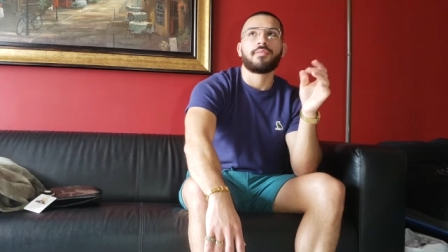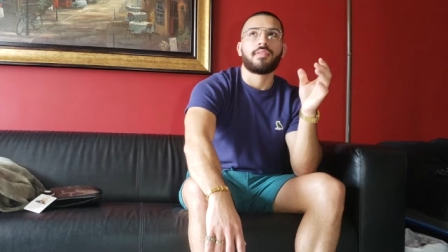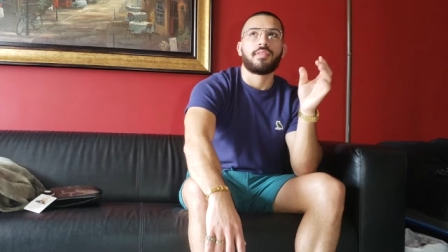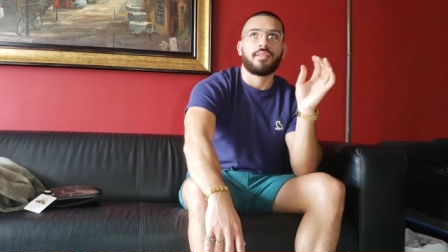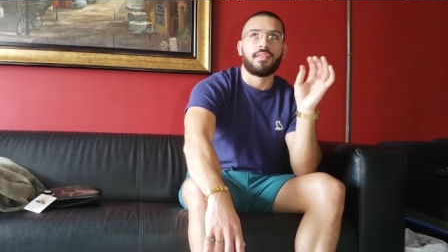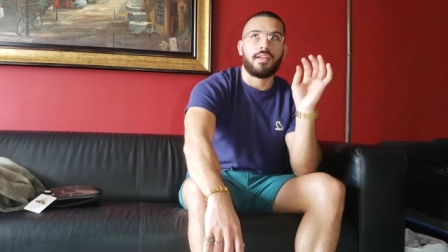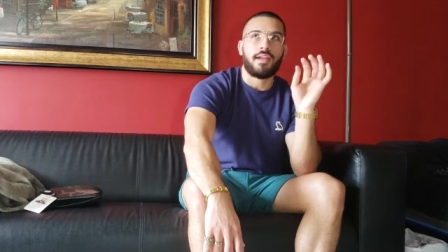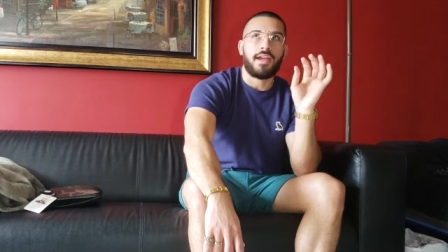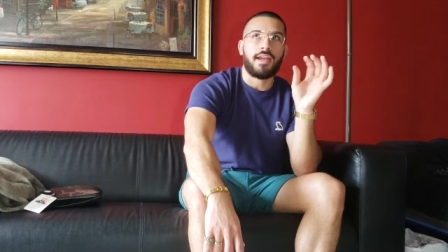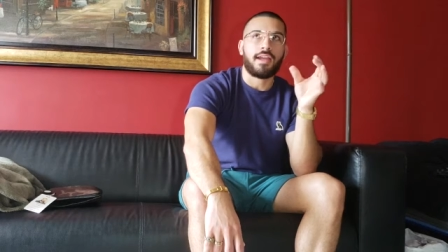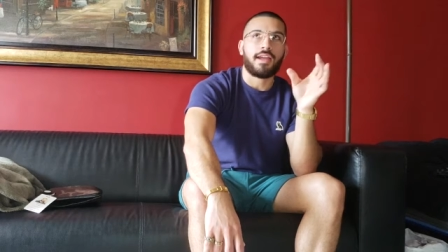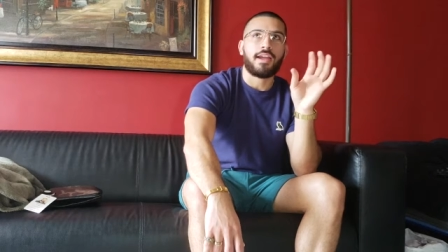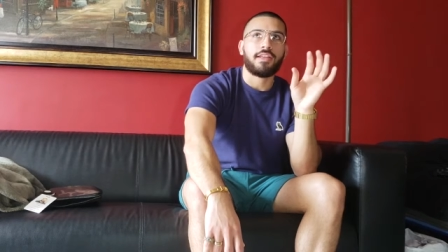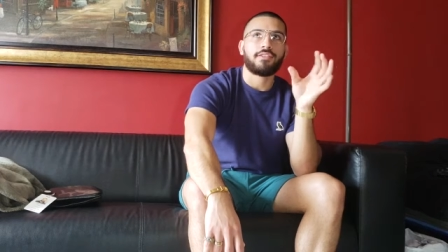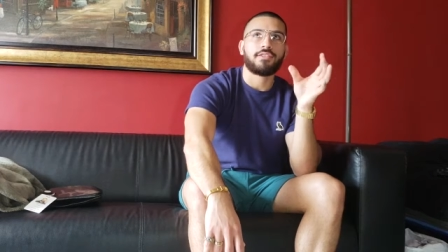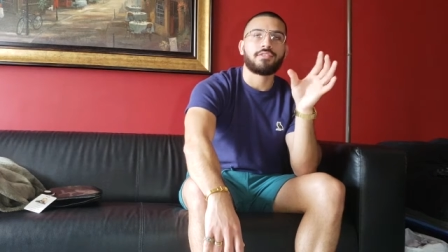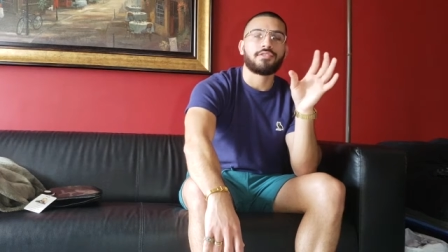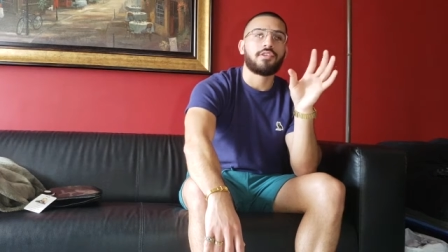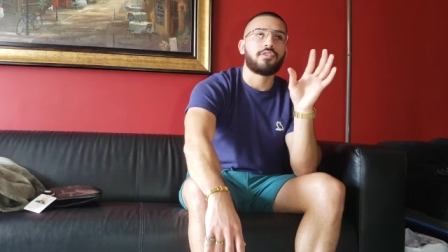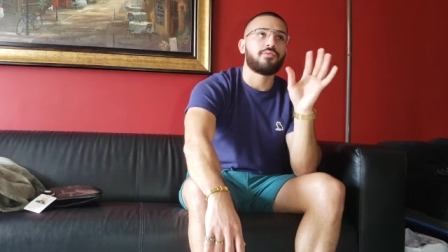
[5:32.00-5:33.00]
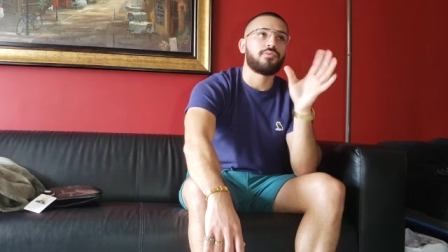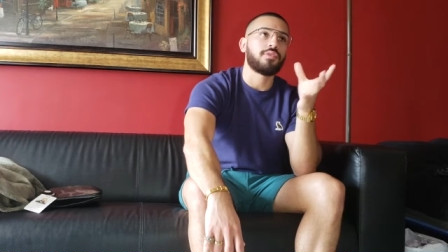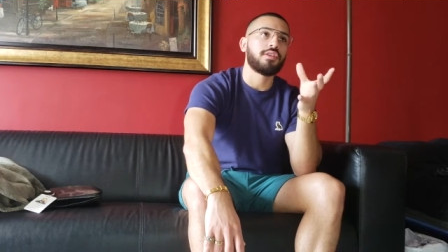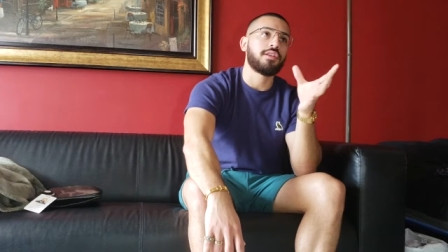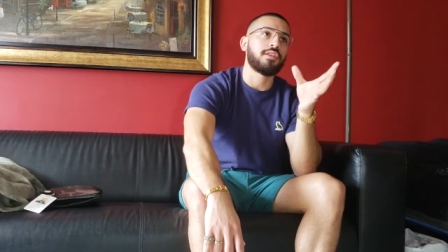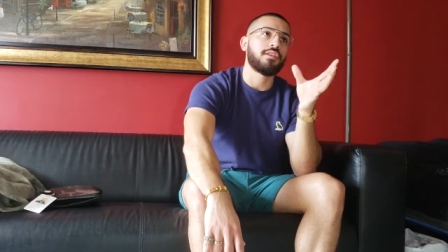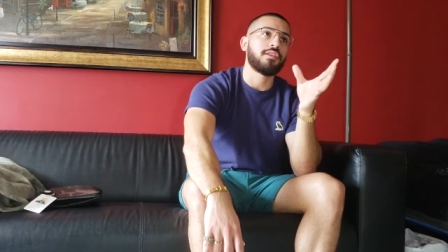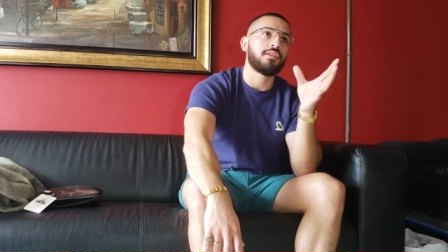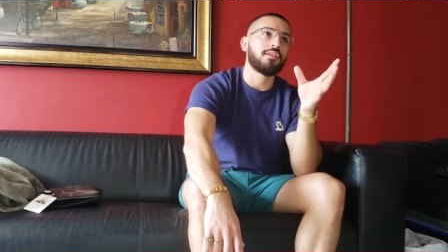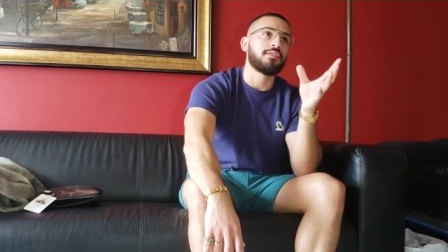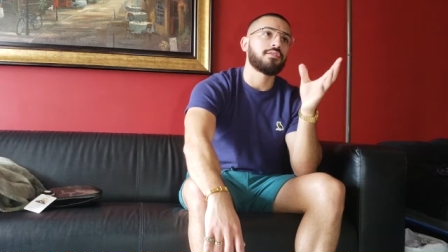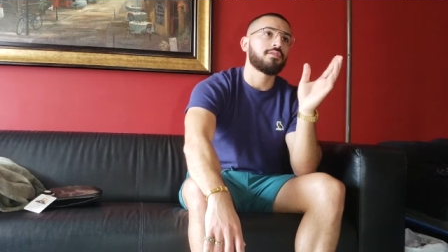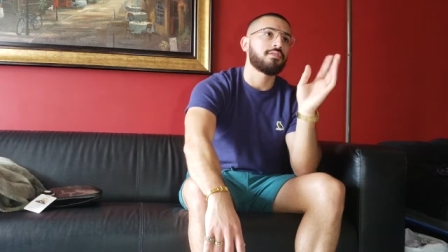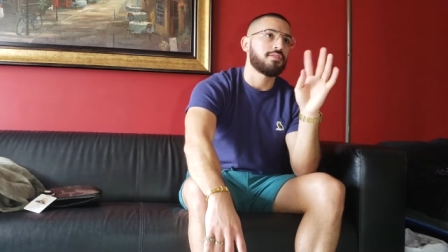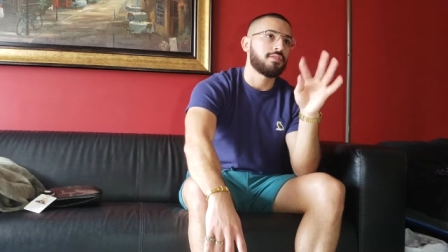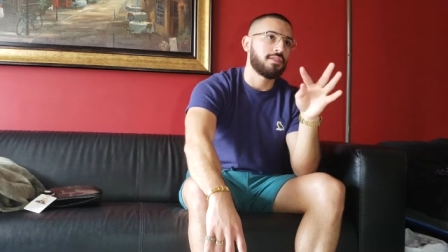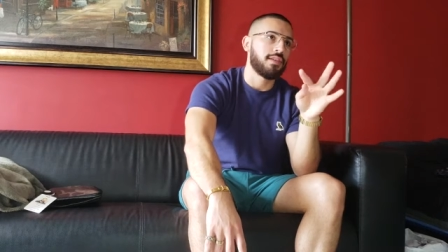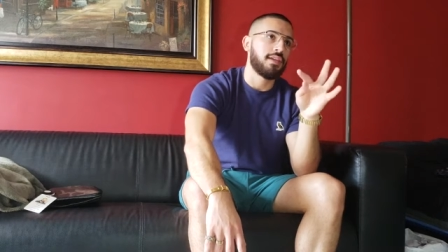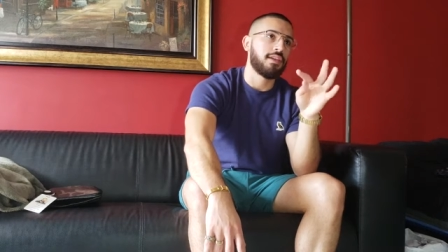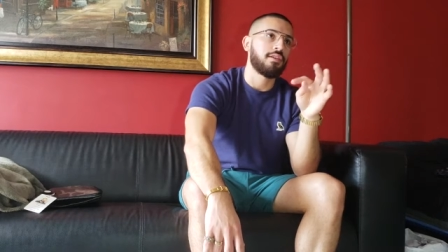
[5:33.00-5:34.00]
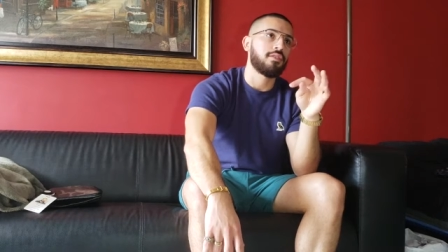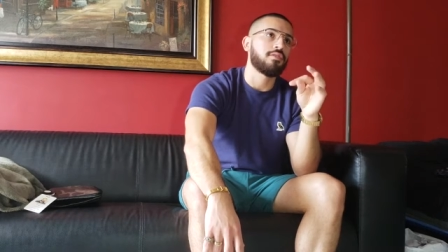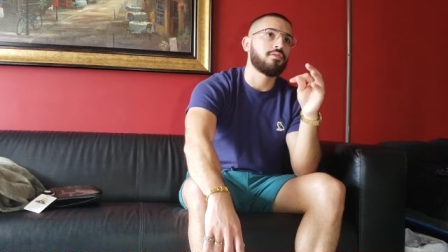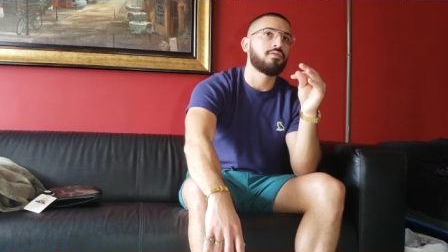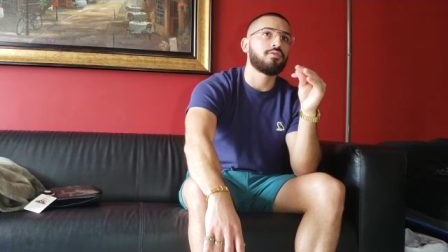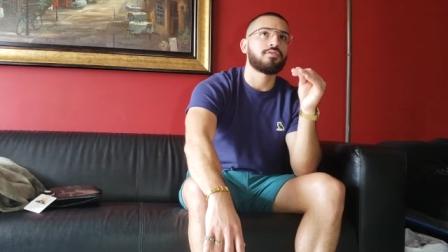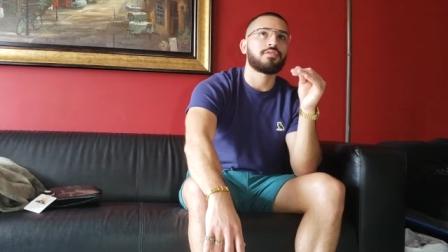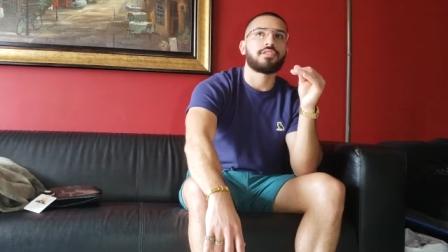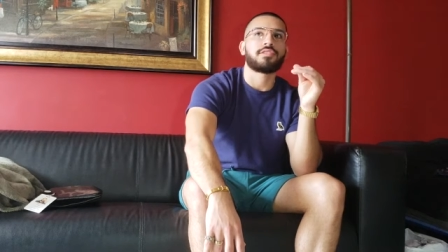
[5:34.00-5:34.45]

I kind of start reading tales.